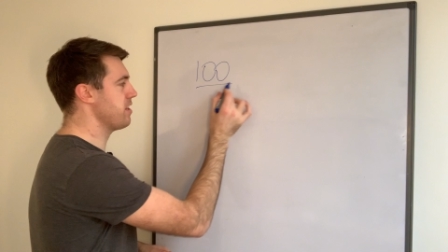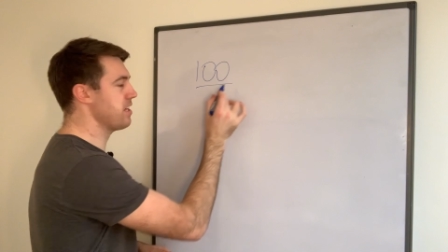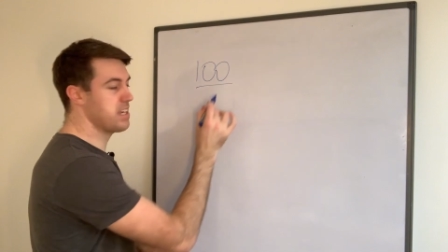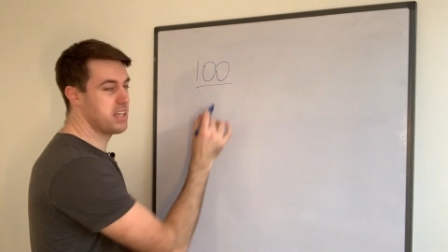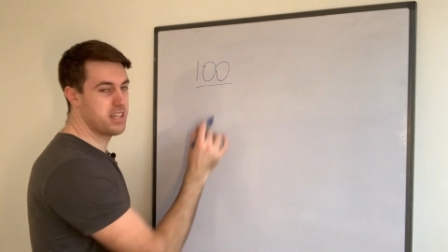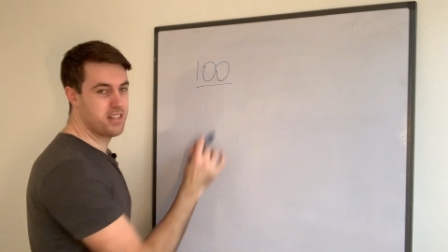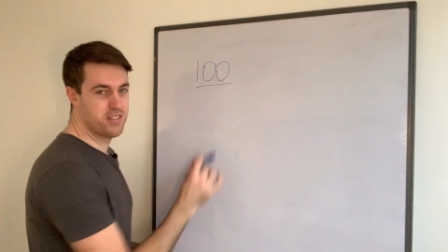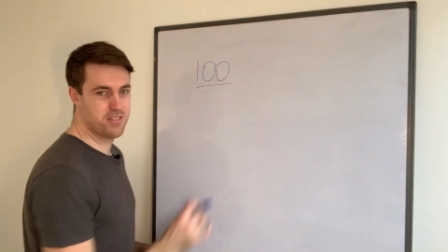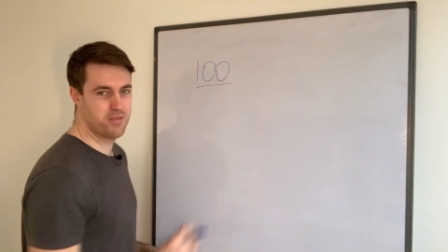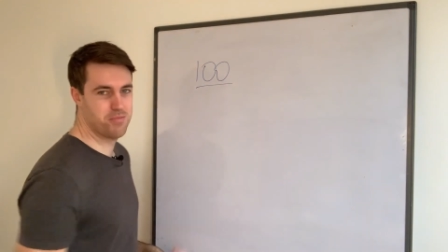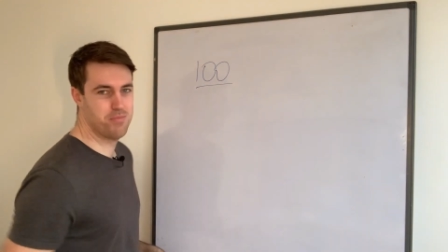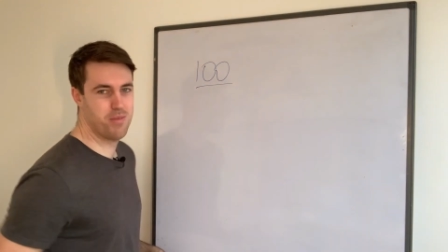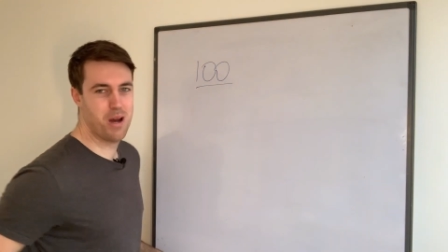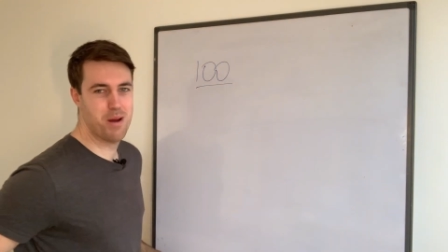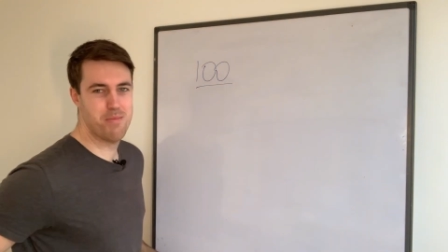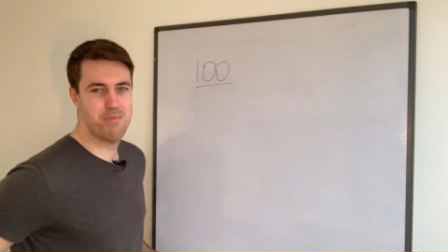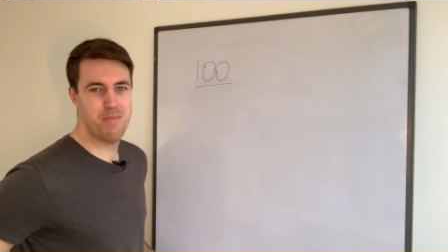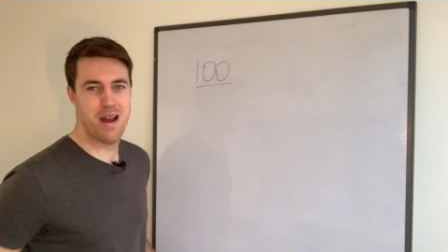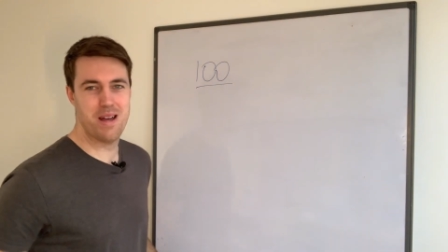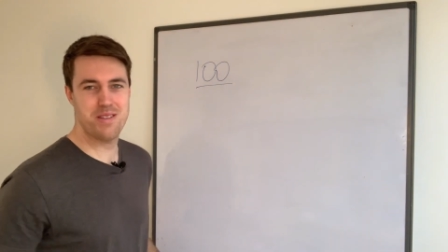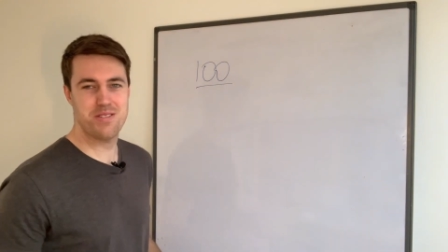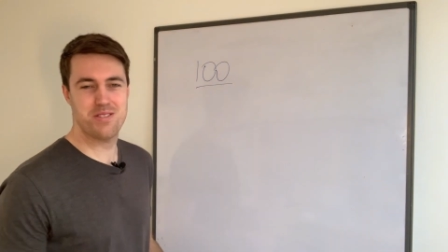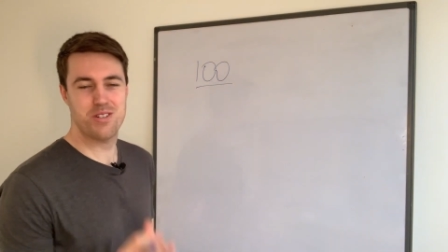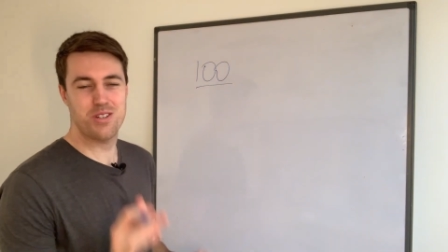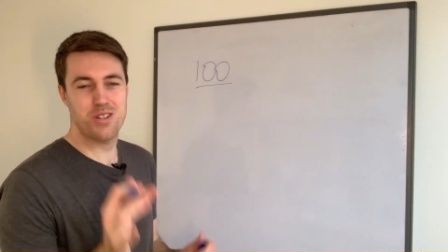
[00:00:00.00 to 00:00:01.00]
for the ease of my
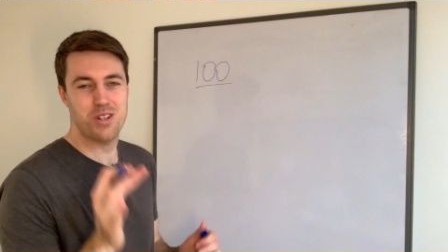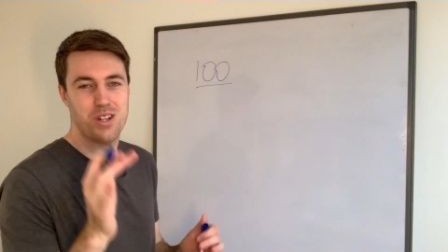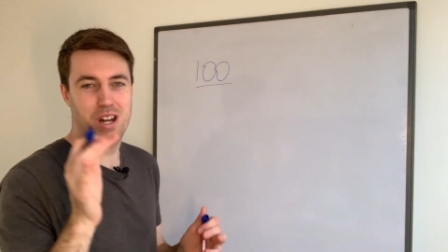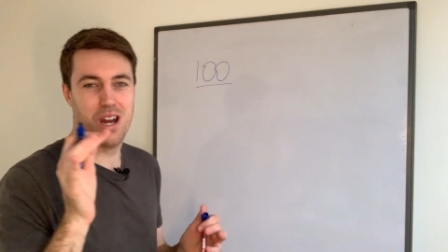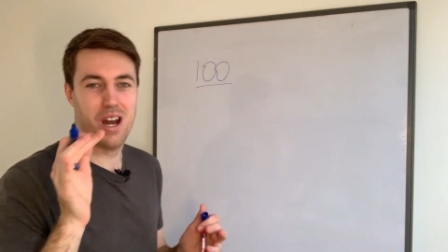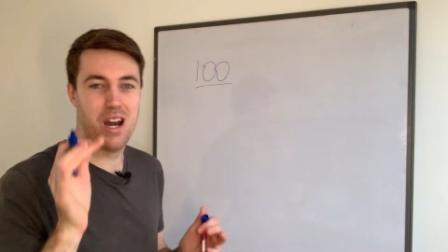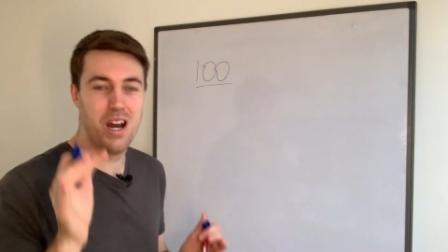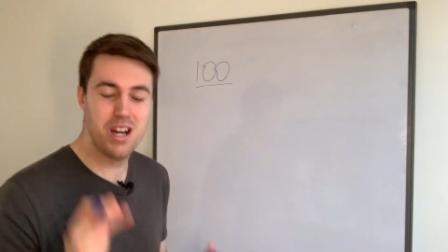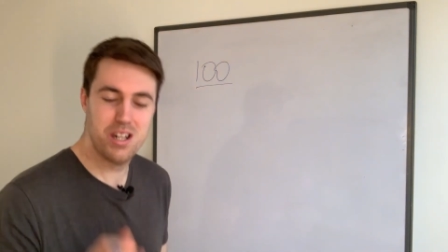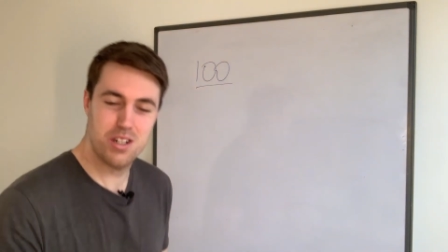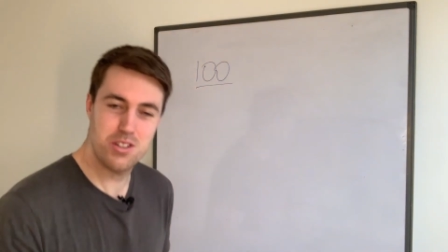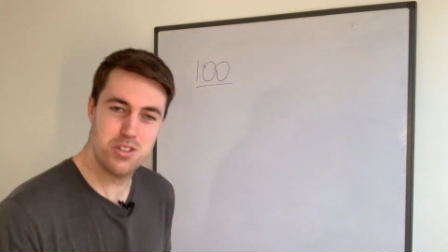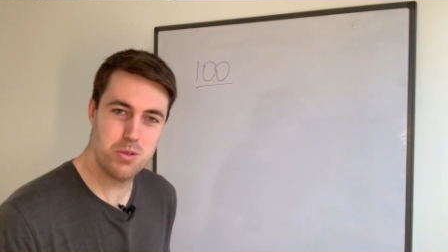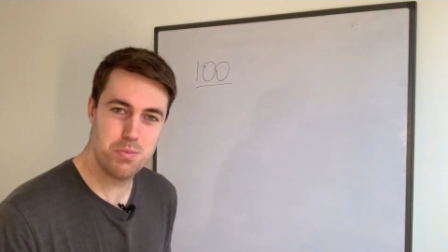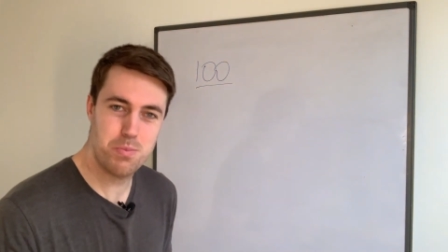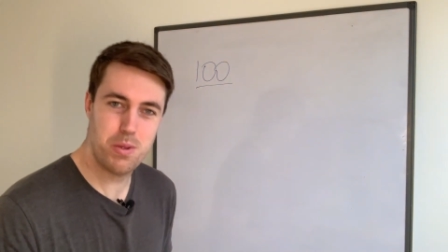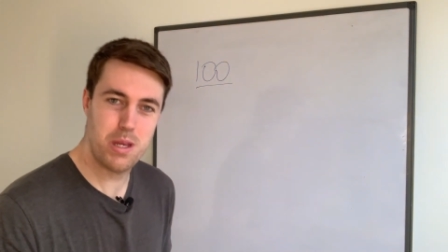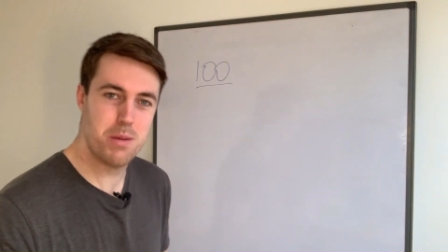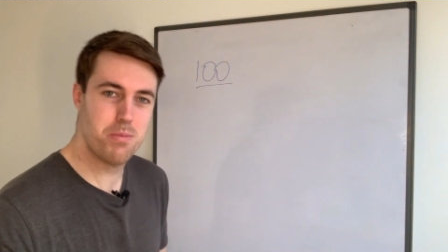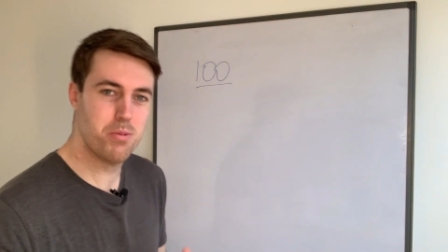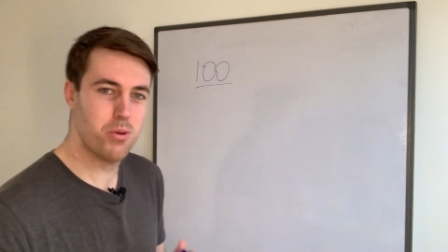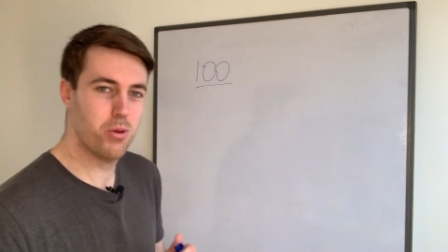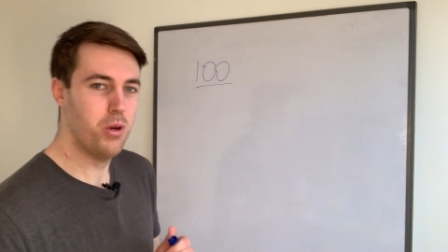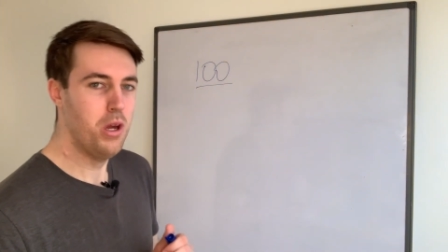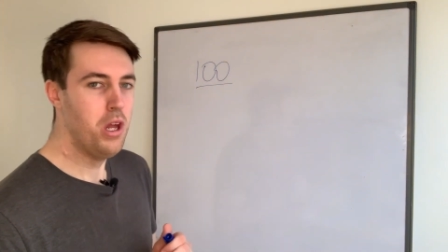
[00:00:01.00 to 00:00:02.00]
maths, you've got 100
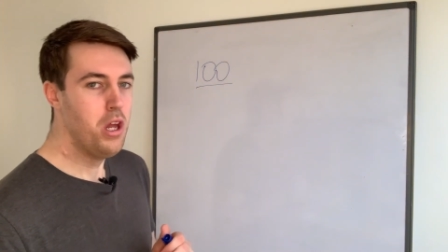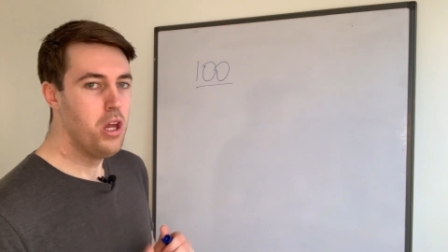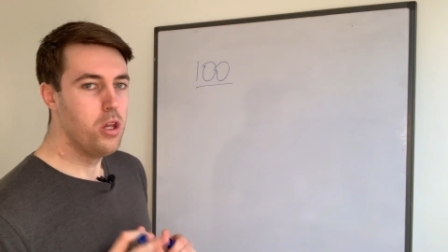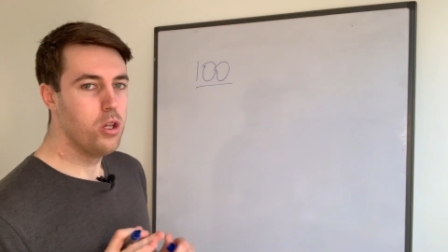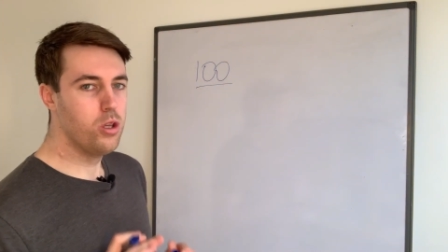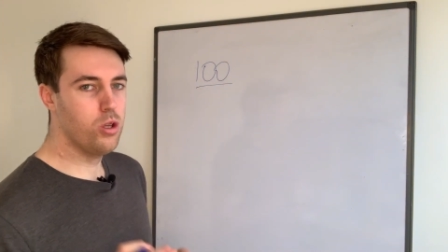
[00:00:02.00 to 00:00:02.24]
people